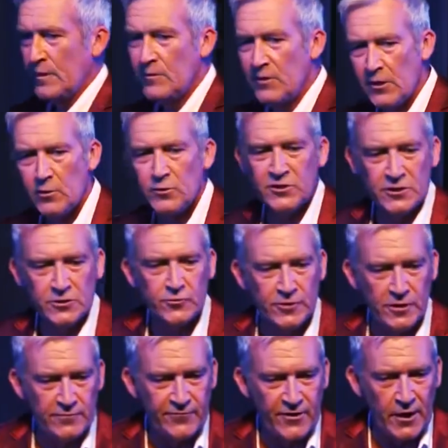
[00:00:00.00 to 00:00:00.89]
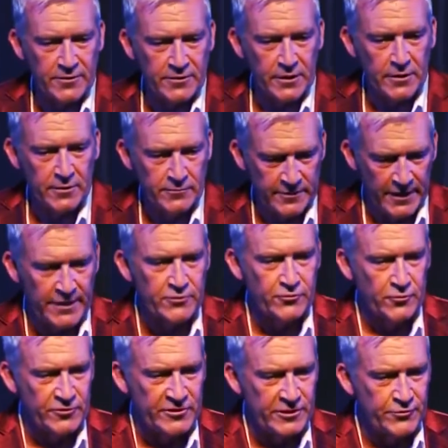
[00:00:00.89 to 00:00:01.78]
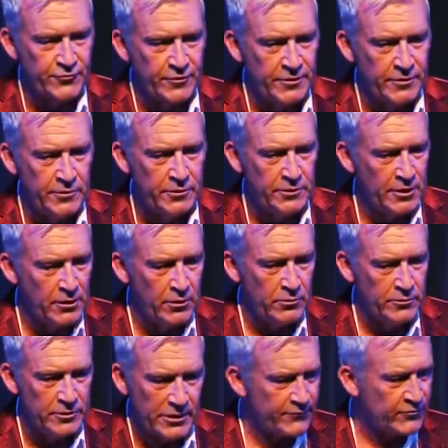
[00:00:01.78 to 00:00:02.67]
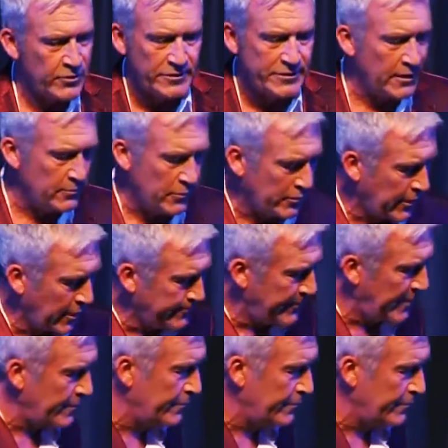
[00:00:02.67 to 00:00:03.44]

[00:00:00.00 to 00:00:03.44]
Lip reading: Neocitrin and vodka? Nitrocitrin? No? You never tried that? Okay.